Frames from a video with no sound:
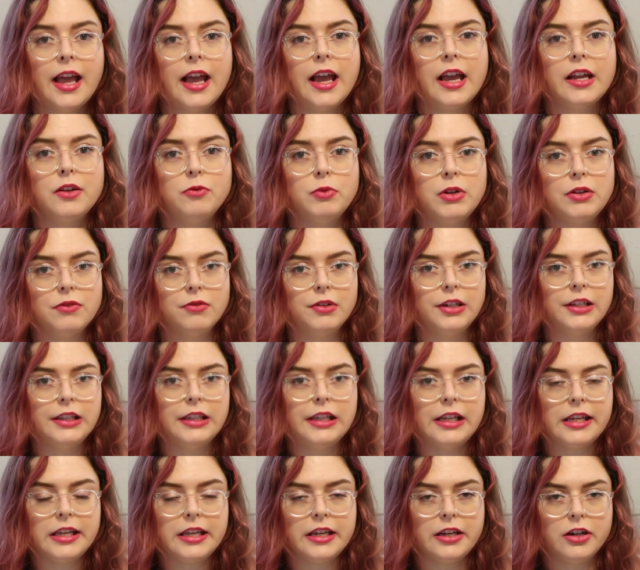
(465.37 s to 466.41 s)
and we
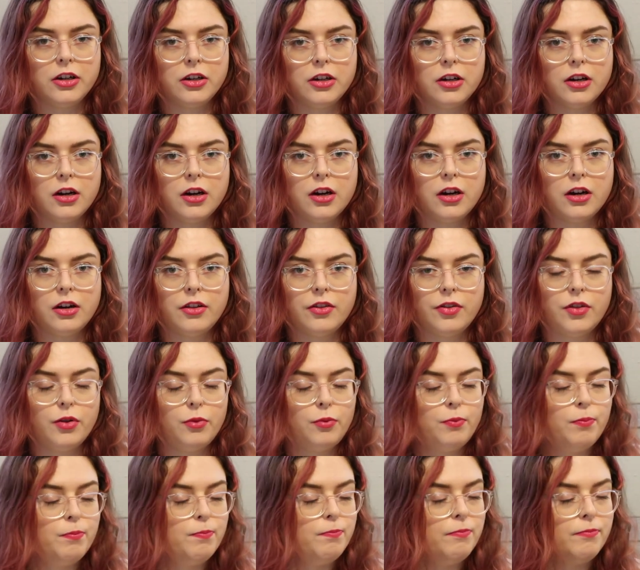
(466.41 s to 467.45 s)
really hear the
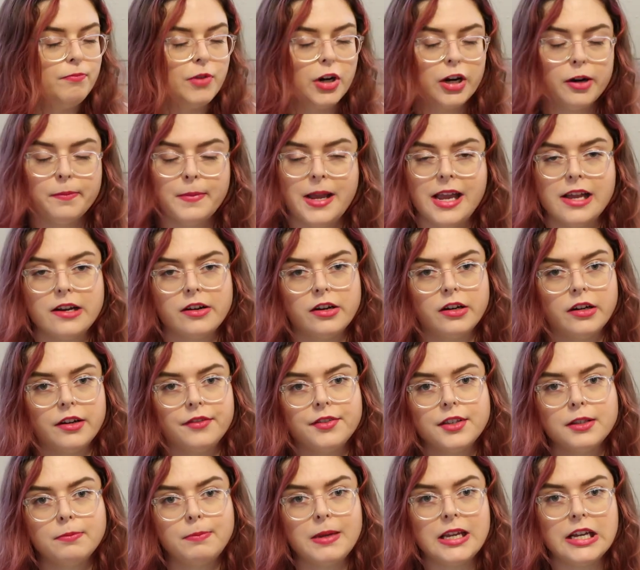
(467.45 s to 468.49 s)
her manner of
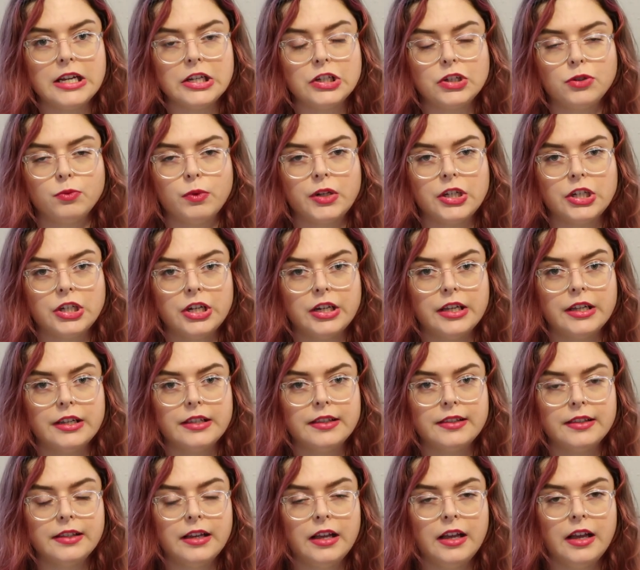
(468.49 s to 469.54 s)
speech, which
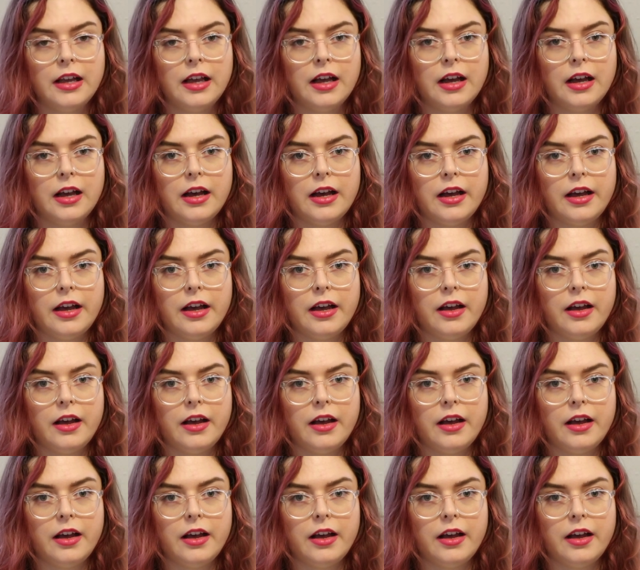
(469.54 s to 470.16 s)
is, uh,